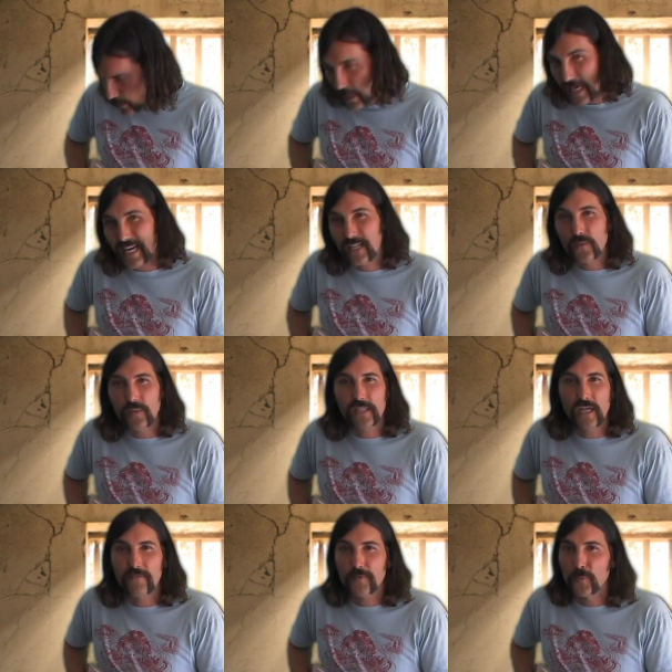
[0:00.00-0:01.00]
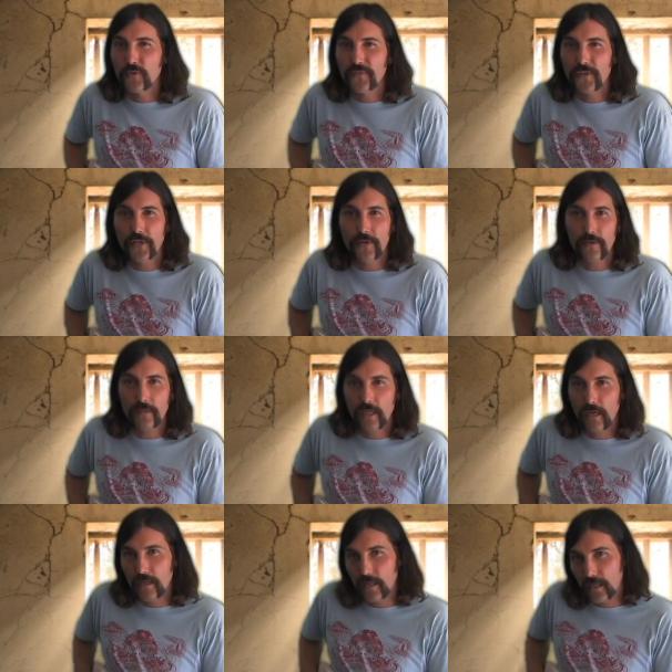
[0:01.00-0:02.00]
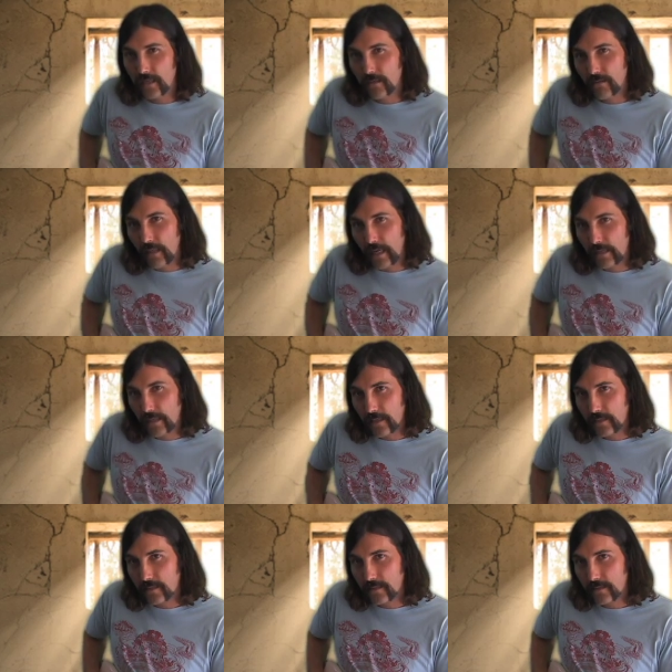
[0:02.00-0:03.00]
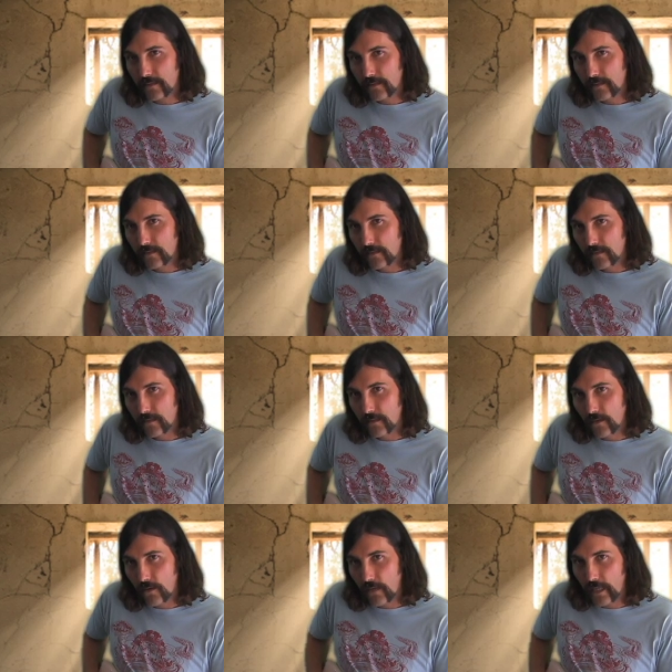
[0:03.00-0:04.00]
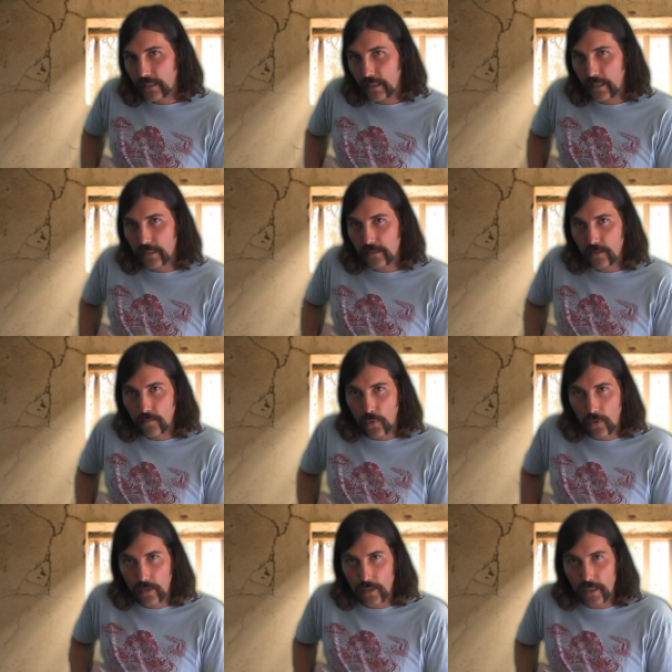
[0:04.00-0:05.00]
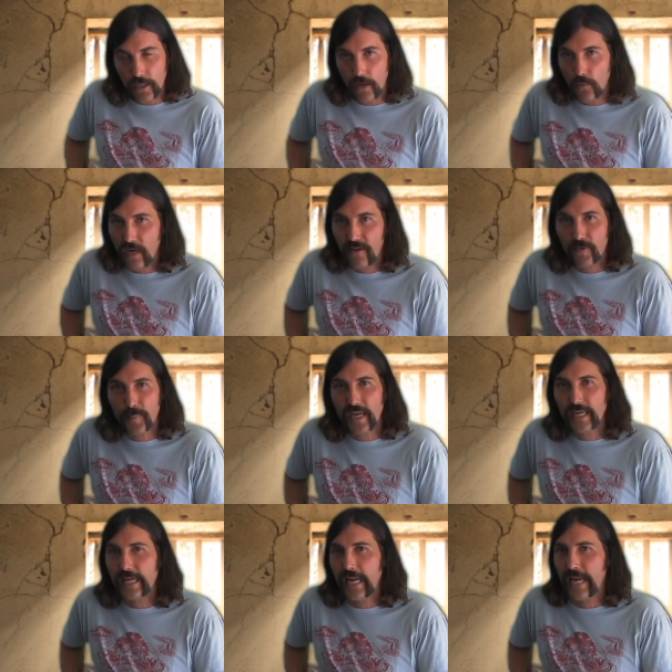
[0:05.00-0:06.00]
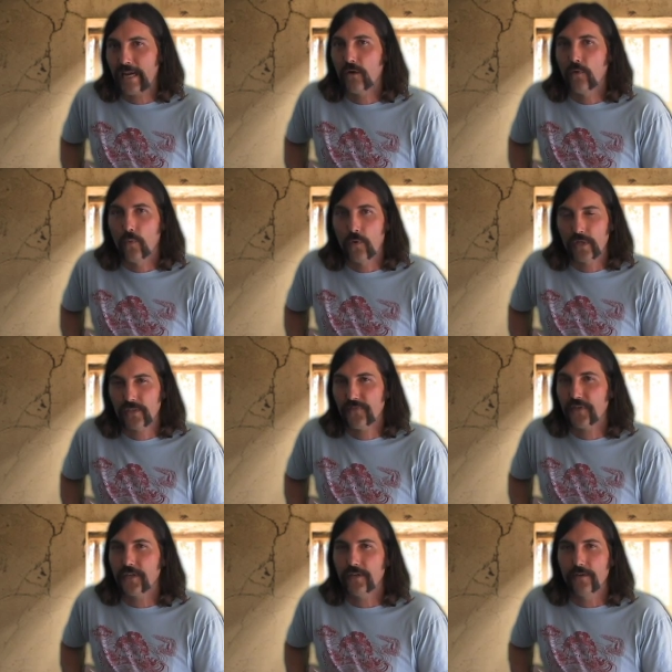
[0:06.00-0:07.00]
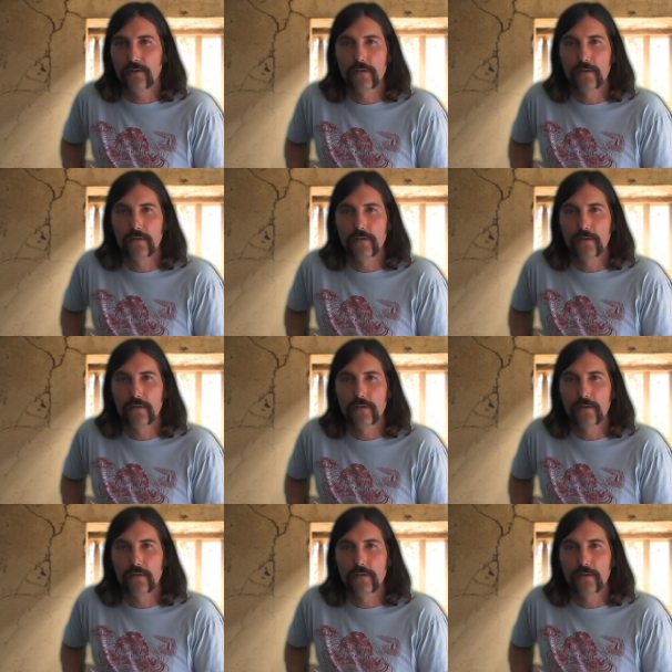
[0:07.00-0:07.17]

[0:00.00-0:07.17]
Again, it's what's comfortable for you. You know, you can do it like this, or like this, or more, you know, whatever picking angle works for you.